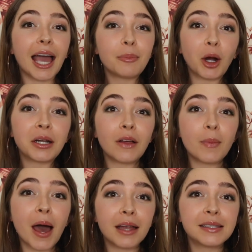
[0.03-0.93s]
Hi,
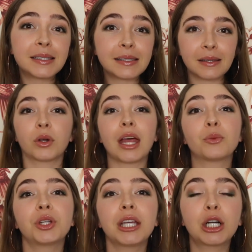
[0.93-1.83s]
Bartonella buds! We're
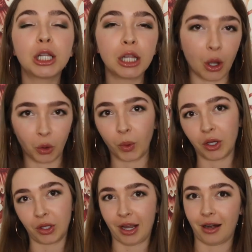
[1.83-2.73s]
getting really
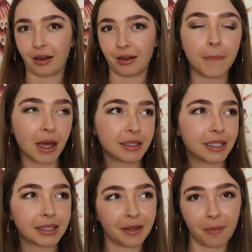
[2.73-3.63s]
colloquial here.
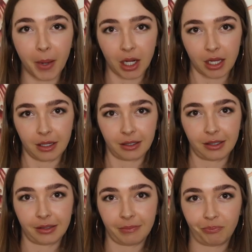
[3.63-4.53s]
Buds instead of
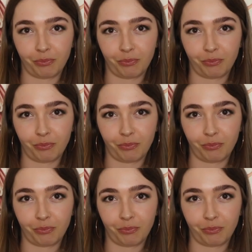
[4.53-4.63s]
buddies.